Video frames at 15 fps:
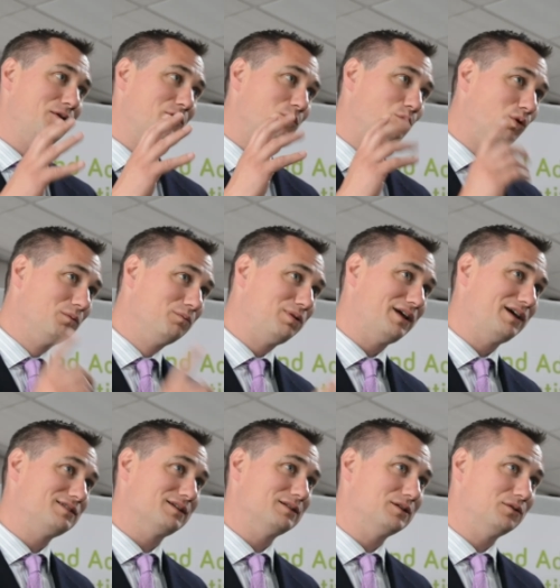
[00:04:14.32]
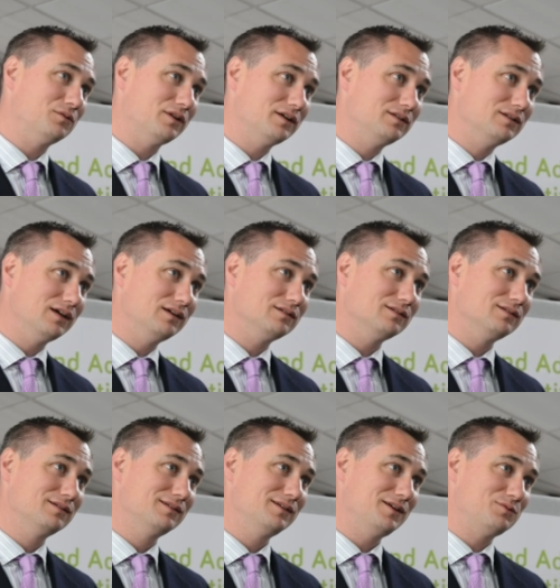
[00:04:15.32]
the one place I don't like data
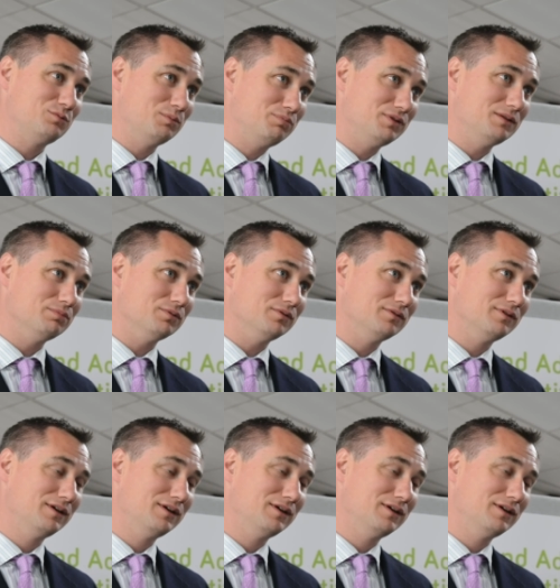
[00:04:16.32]
is with people.